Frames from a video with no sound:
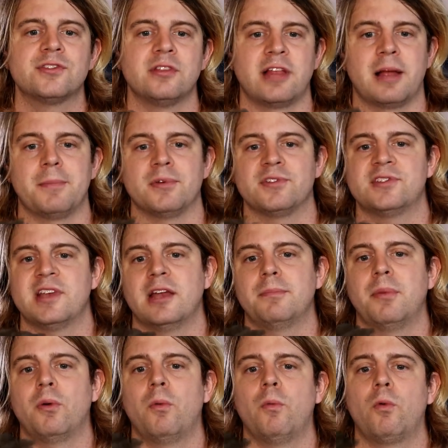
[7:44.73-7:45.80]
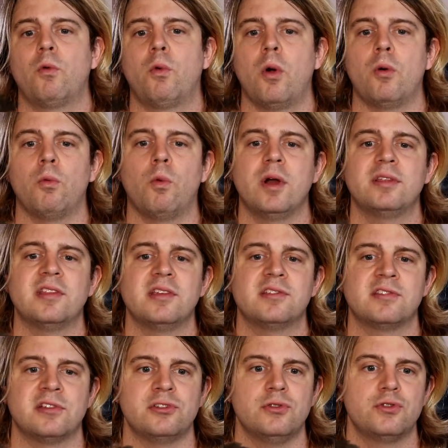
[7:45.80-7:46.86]
Lambert said. But, quote, what
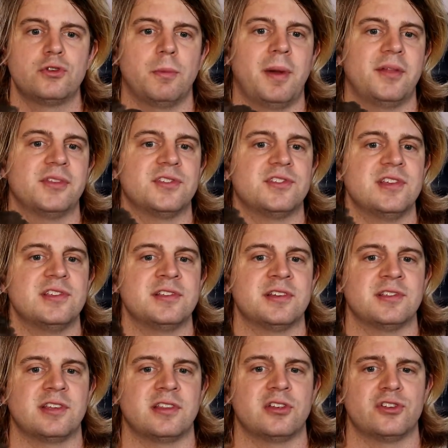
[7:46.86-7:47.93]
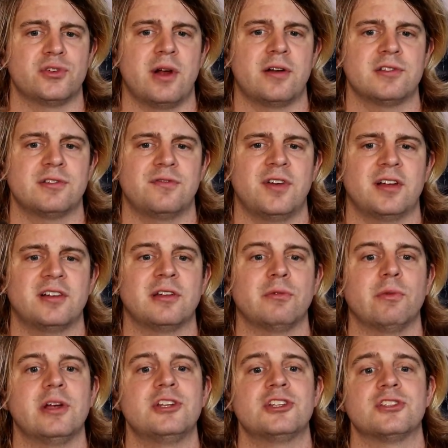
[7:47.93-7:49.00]
this unusual about this season is that the drought is affecting
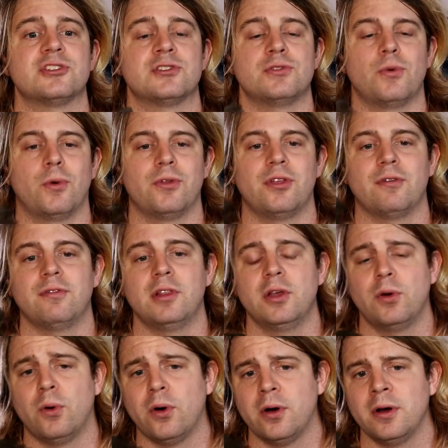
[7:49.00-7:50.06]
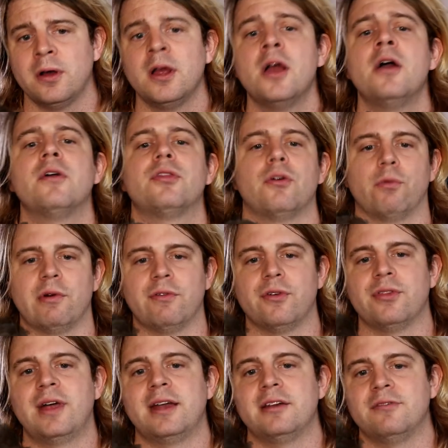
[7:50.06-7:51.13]
regions north of Loire, the river
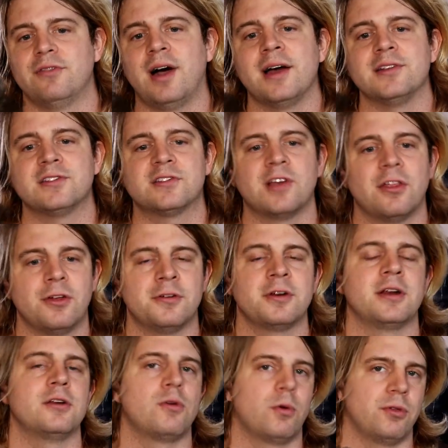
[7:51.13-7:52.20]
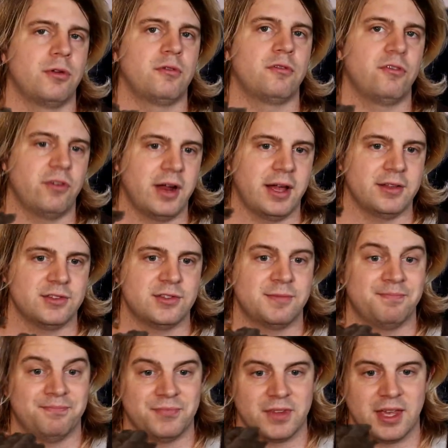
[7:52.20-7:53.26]
that divides southern and northern France.
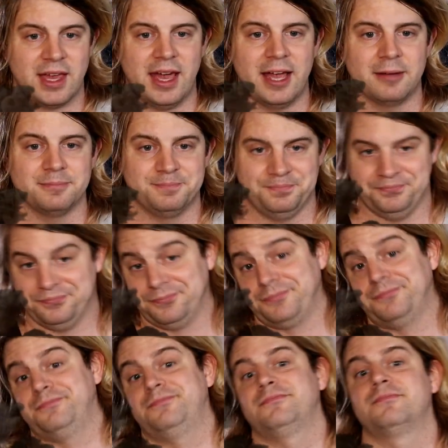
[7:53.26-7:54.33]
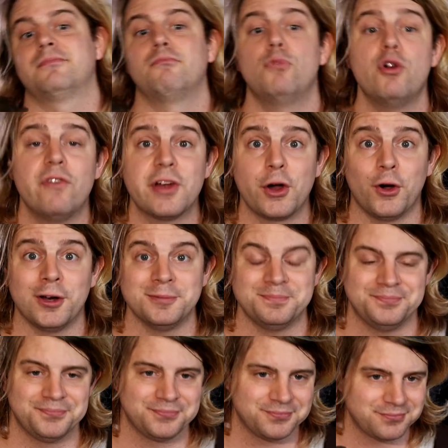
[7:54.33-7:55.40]
Okay, moving on.
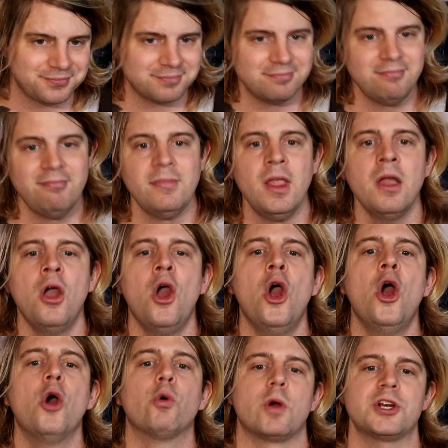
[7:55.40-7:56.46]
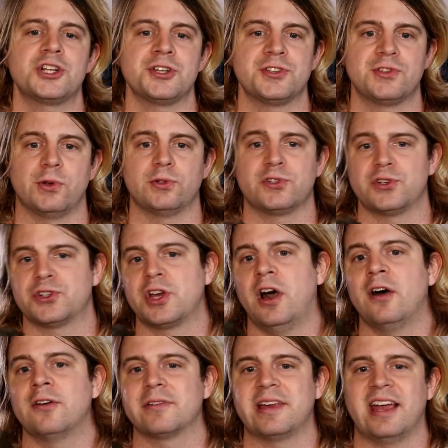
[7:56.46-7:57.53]
Russian soldiers
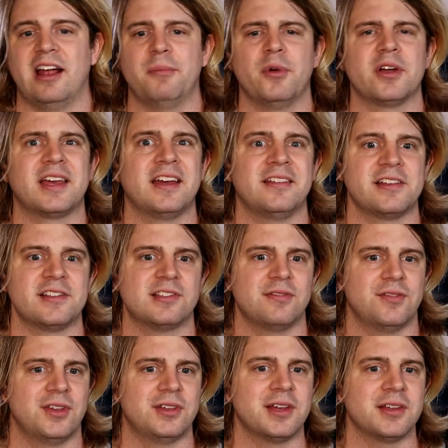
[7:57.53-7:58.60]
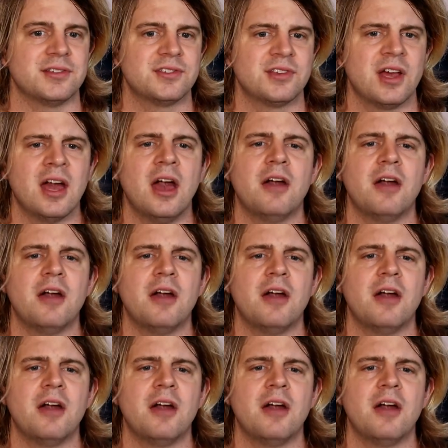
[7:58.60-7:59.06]
caught on camera killing civilians.